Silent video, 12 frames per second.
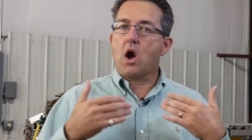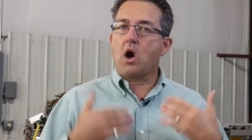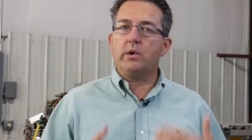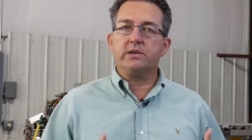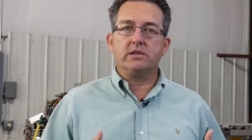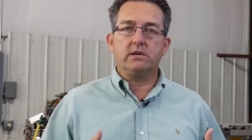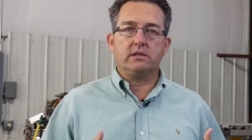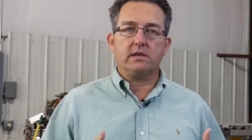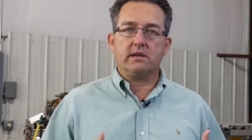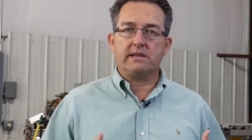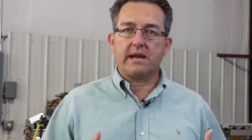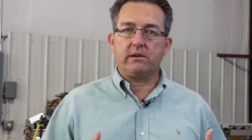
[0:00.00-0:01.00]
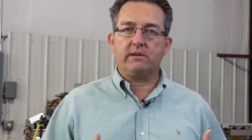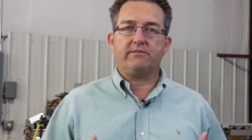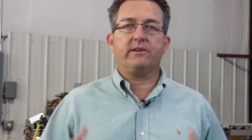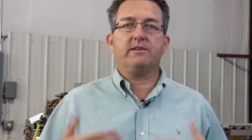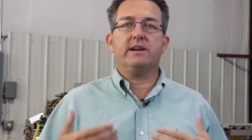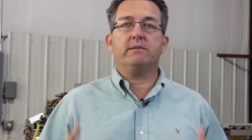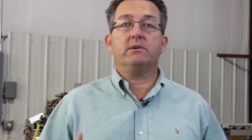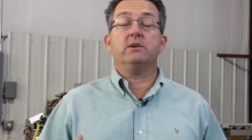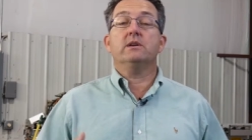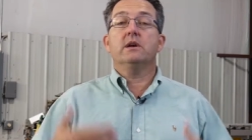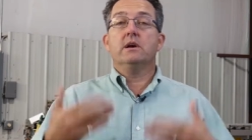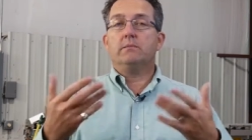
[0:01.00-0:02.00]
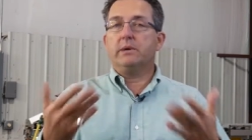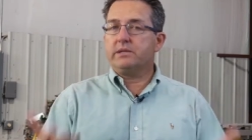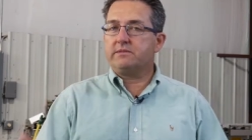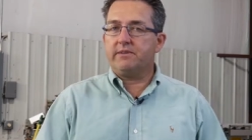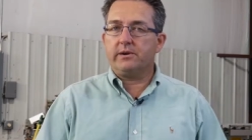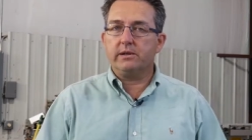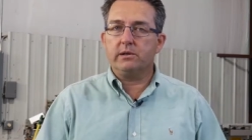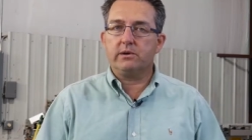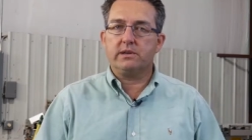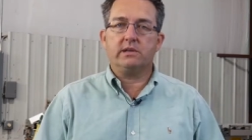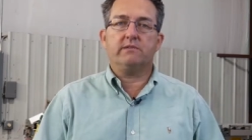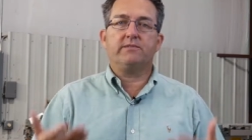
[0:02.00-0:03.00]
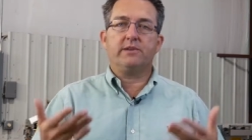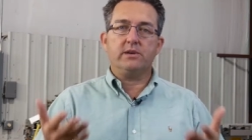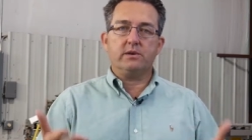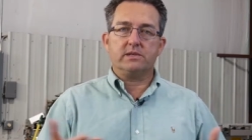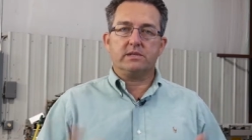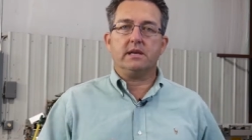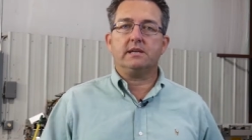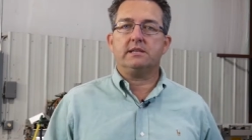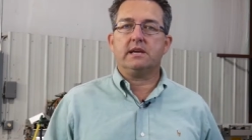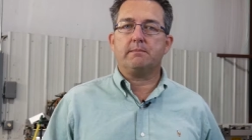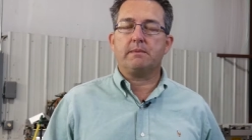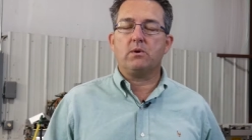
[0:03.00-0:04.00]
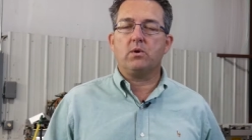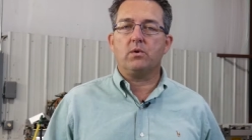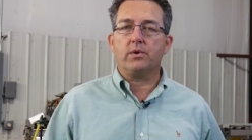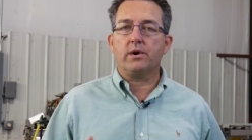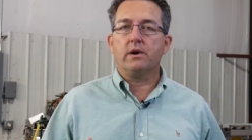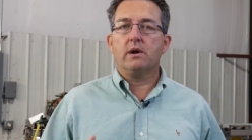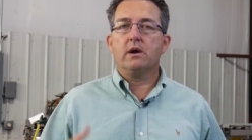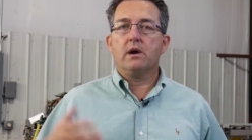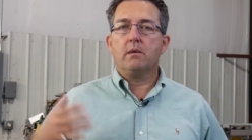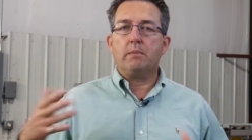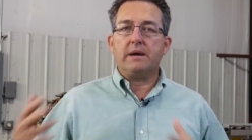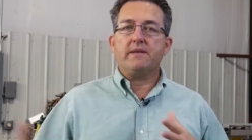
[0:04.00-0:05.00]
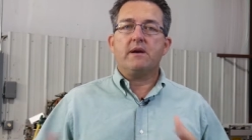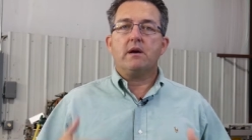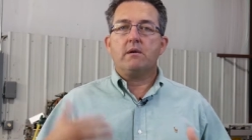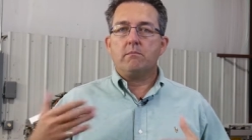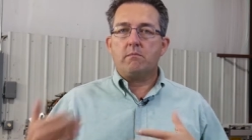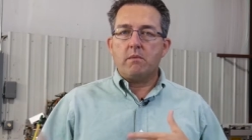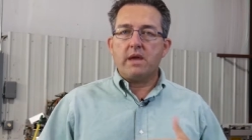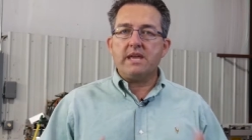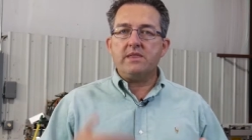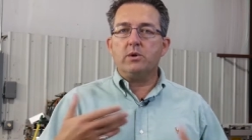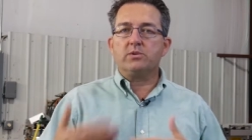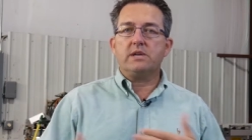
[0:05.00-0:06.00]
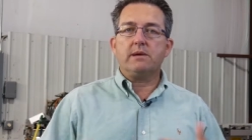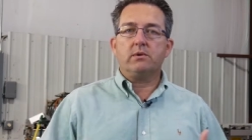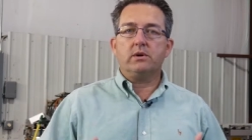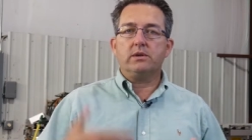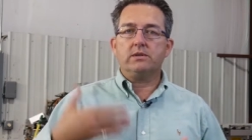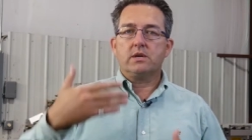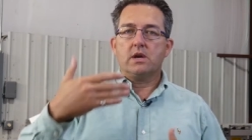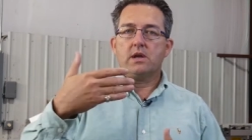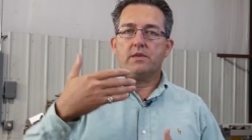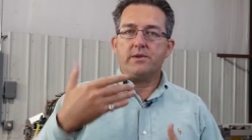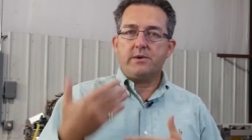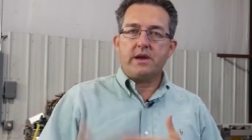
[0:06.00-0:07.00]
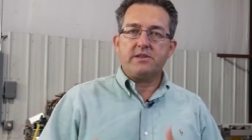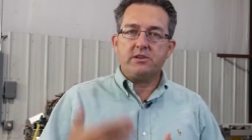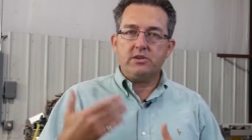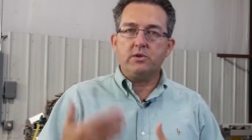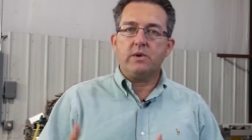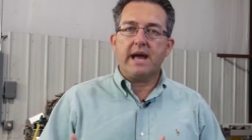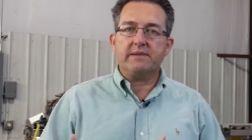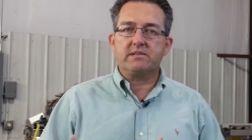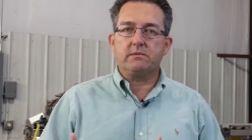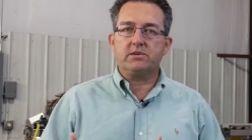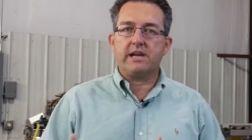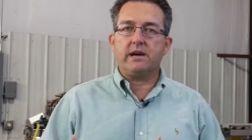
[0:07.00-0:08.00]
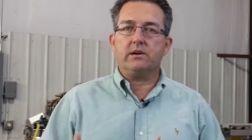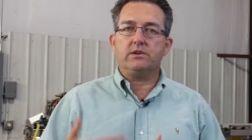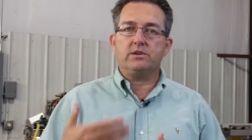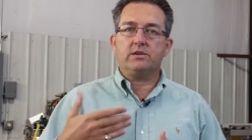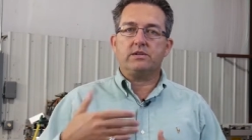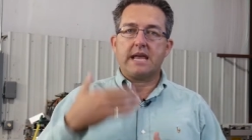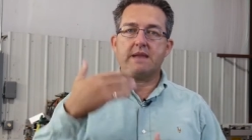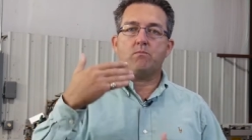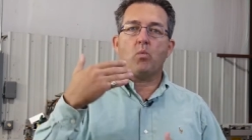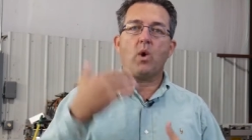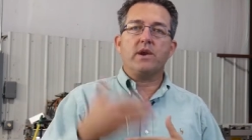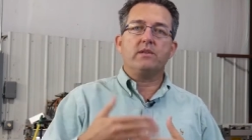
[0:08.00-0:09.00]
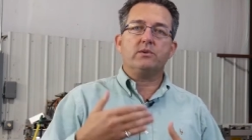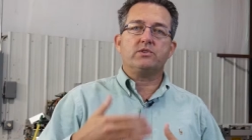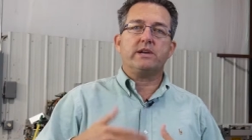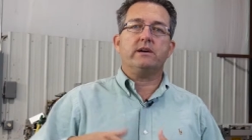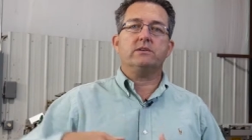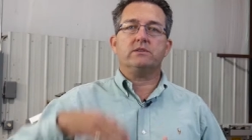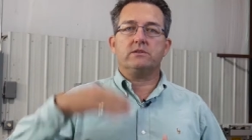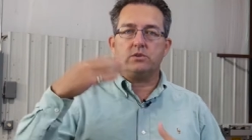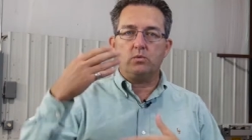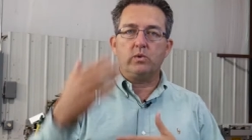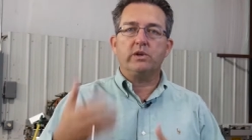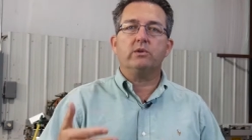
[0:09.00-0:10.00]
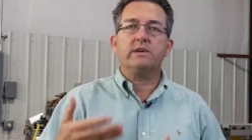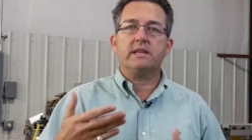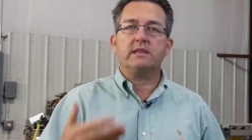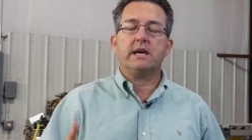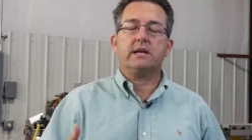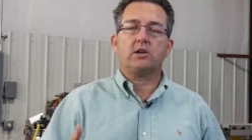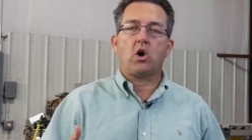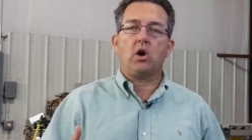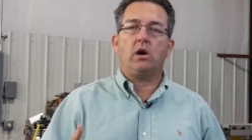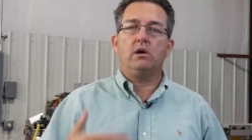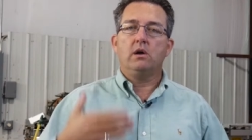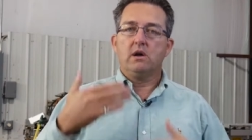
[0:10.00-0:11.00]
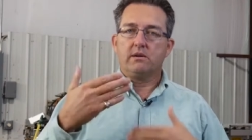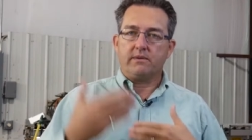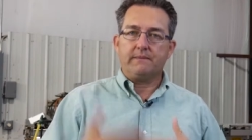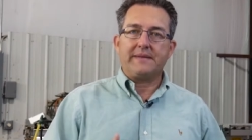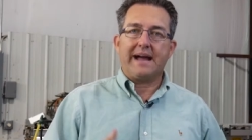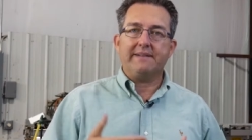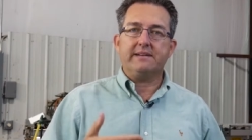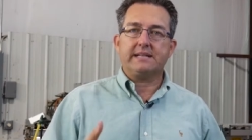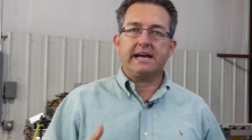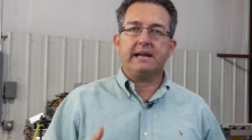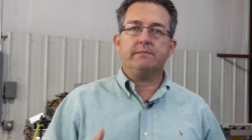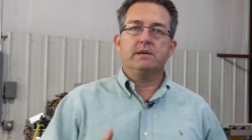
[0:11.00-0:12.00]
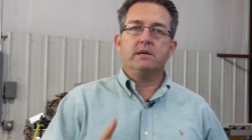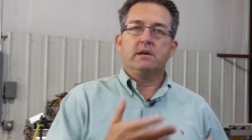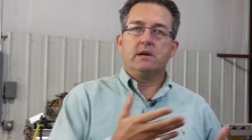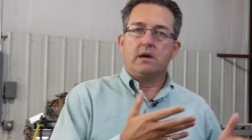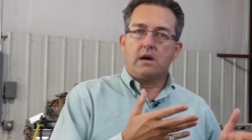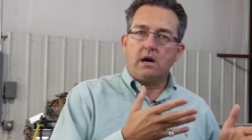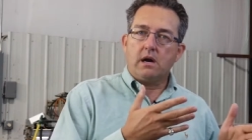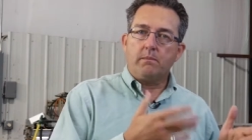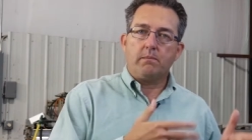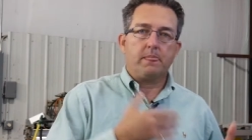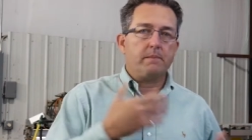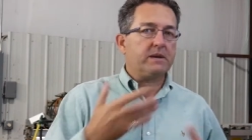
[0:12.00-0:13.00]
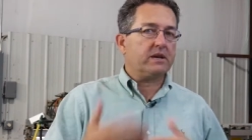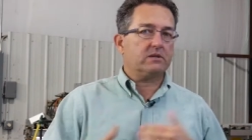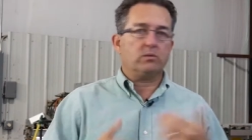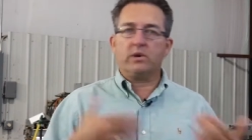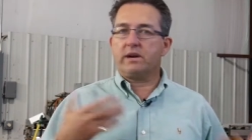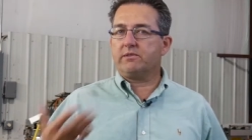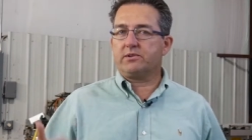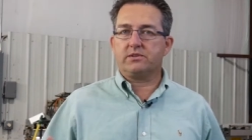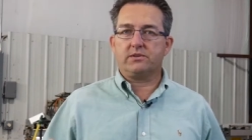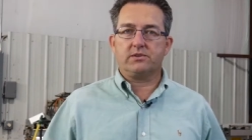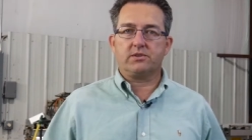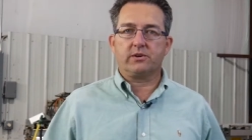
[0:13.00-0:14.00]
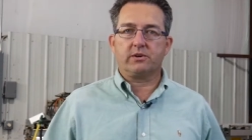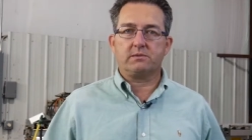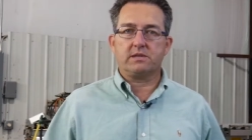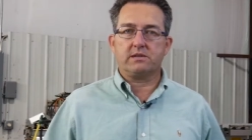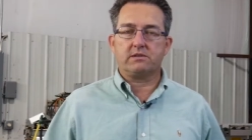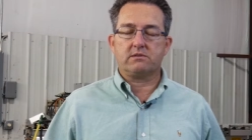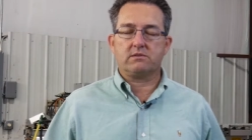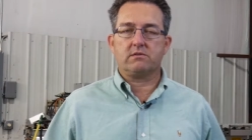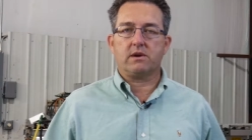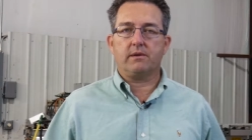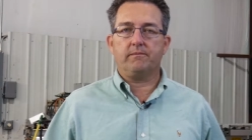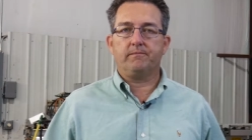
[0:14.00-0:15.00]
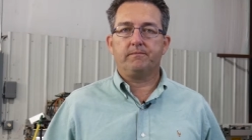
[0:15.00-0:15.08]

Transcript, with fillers: always a good thing, not only for a neighborhood, but it's very lucrative for you as an ATM owner. But in those neighborhoods, you, you do have some challenges, and one of those challenges, you will get that call from time to time um, because of whatever circumstances there are.